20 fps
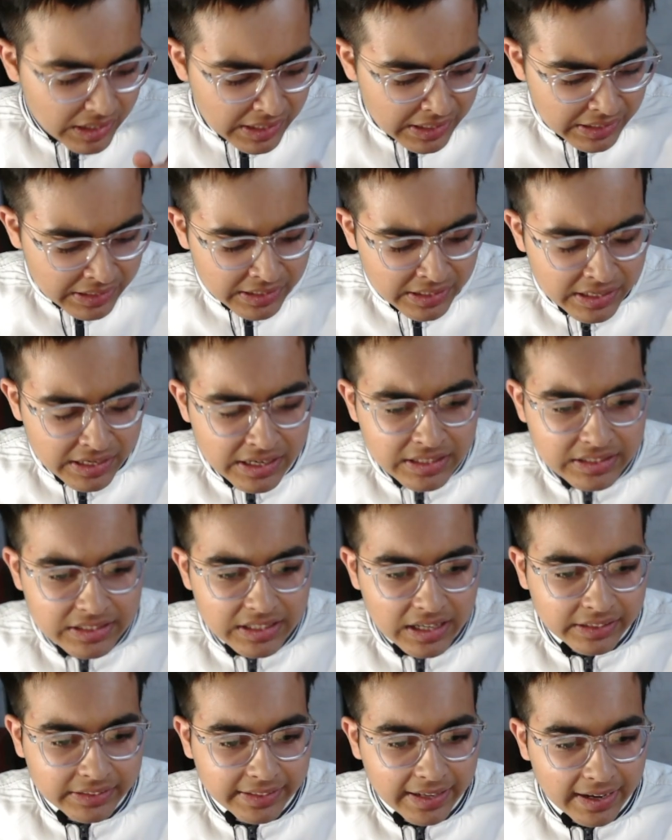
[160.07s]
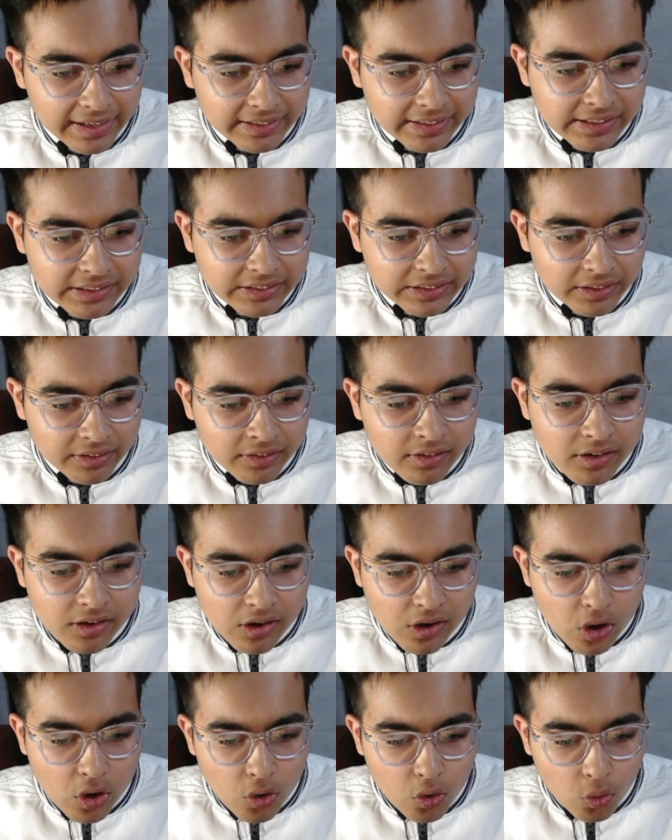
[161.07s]
he is attacking the
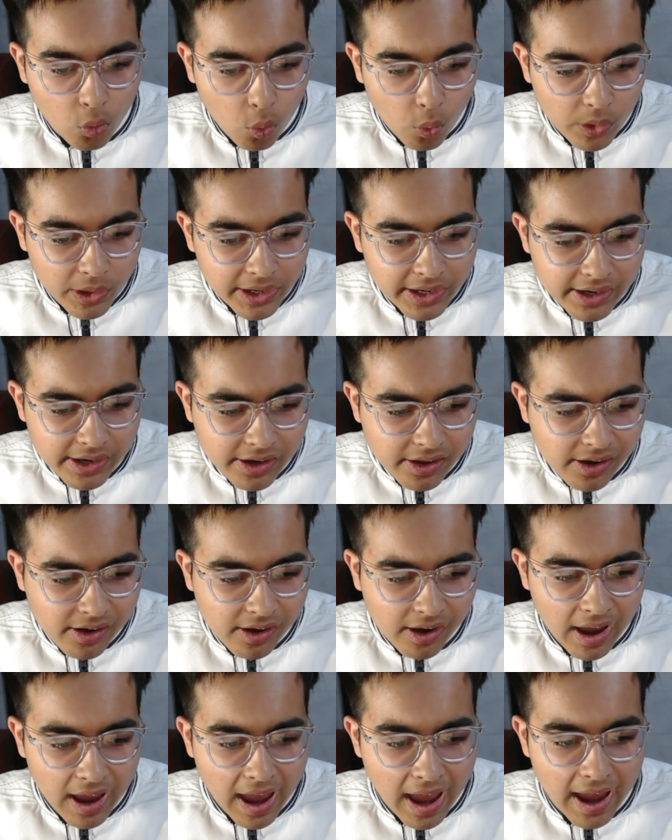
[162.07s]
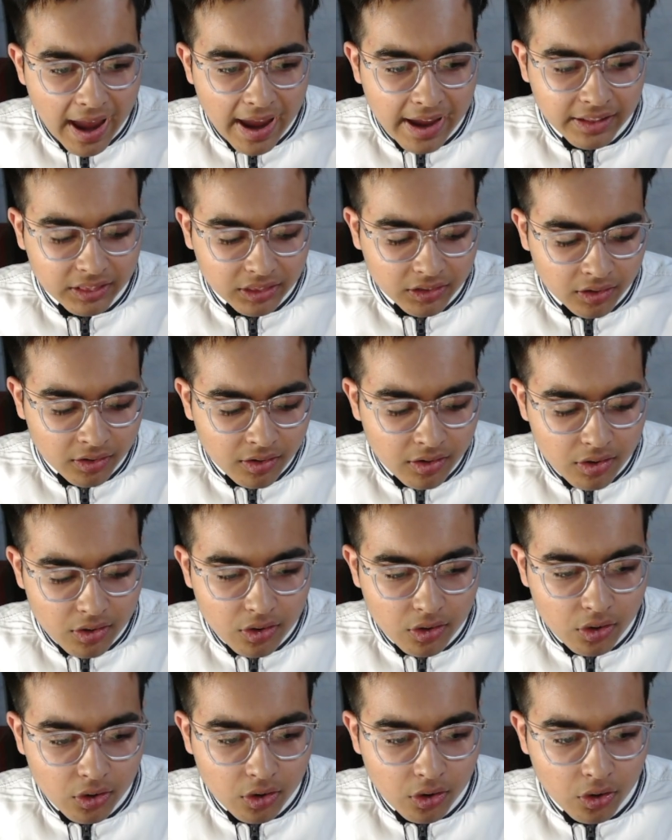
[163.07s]
queen and the
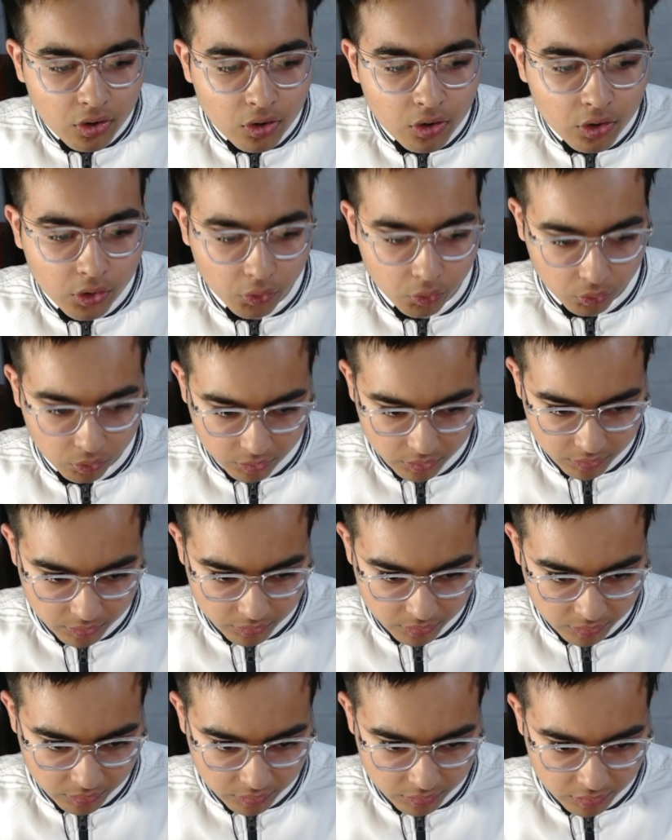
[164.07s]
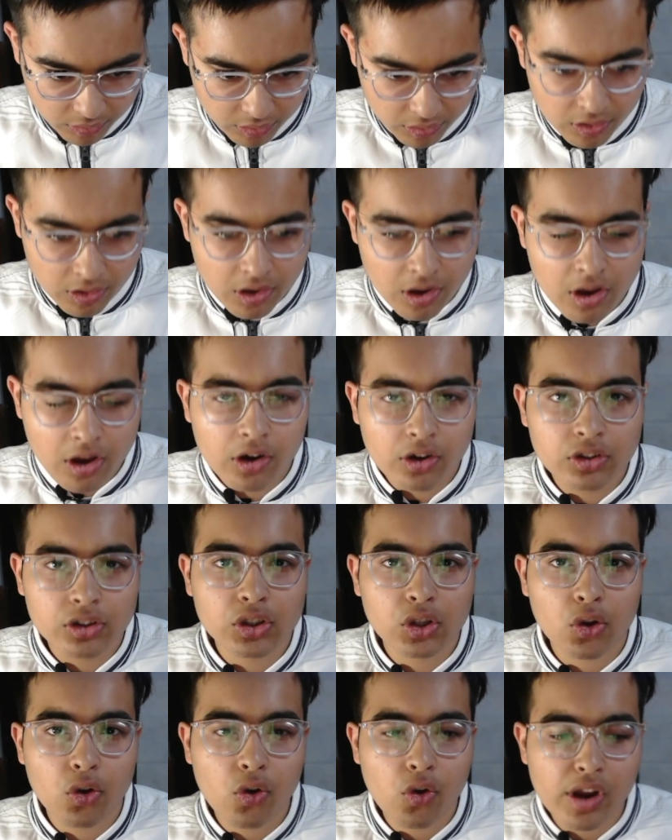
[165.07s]
rook.
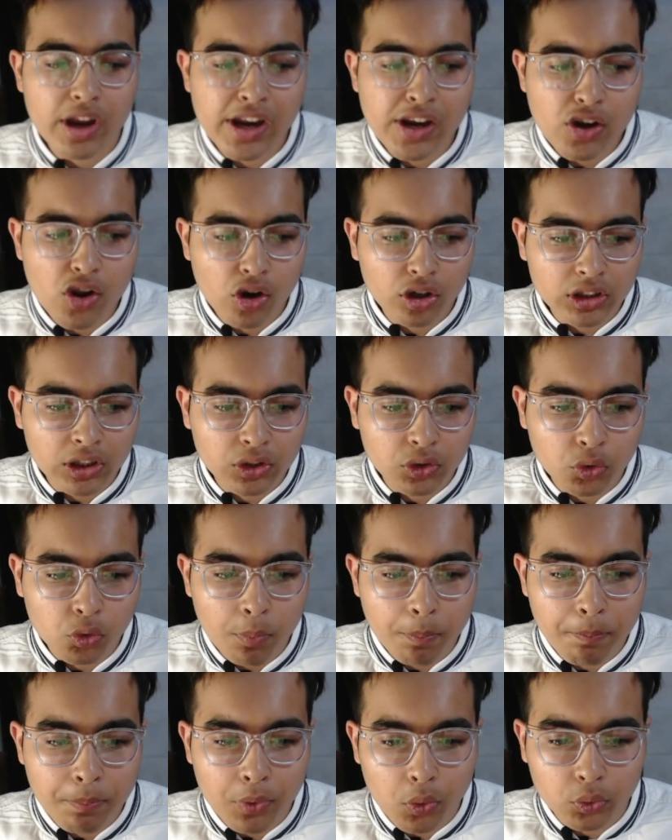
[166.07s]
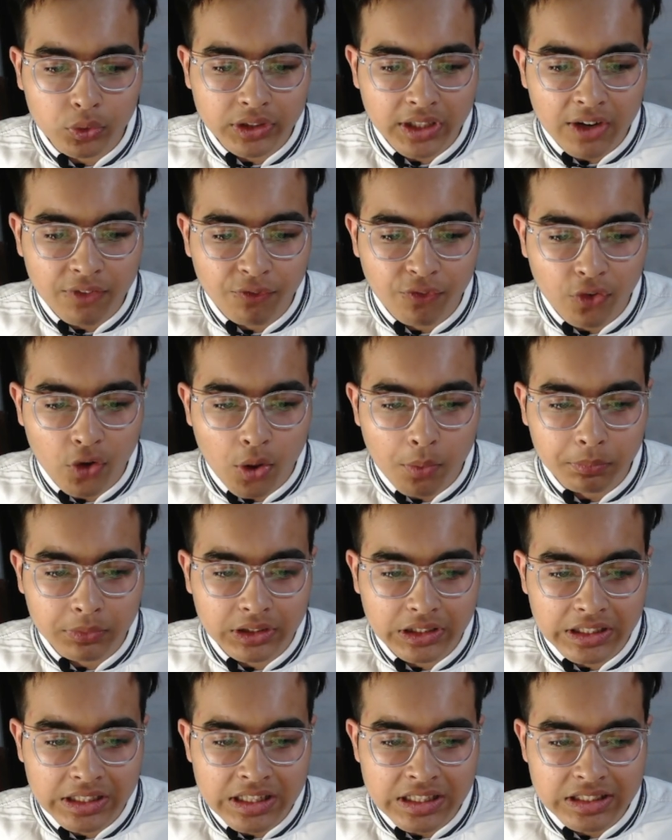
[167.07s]
So, in order to protect from
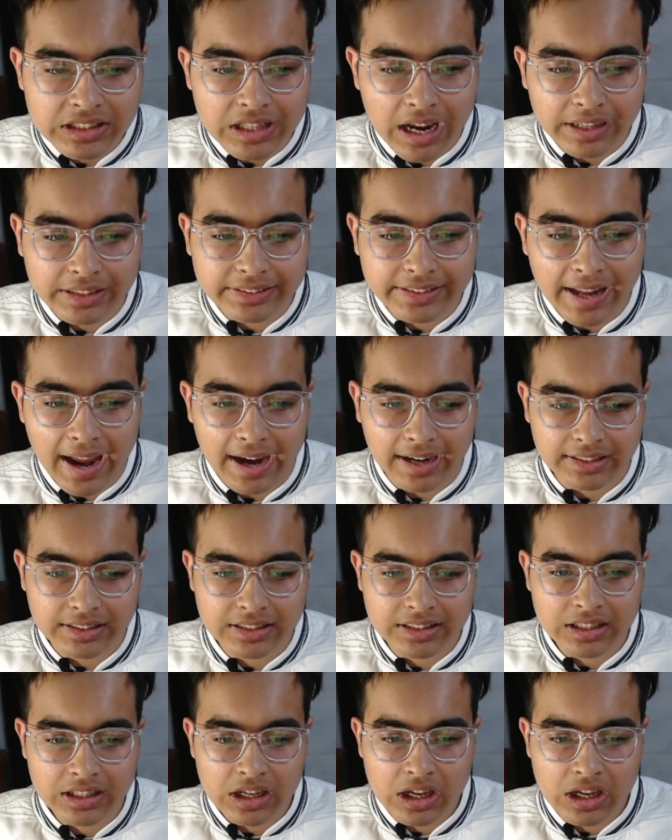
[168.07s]
these attacks,